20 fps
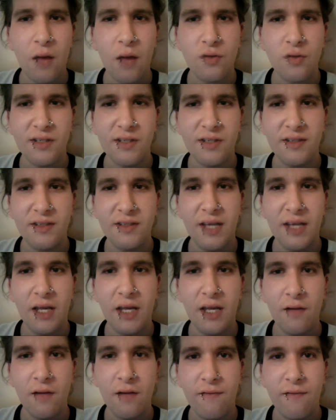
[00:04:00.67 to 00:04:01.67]
hours a
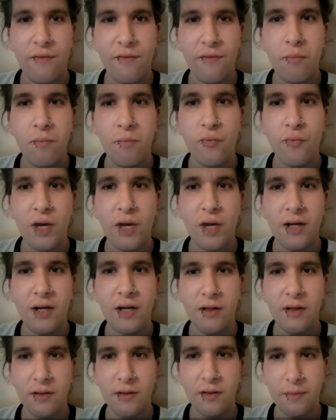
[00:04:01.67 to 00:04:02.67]
day for bread.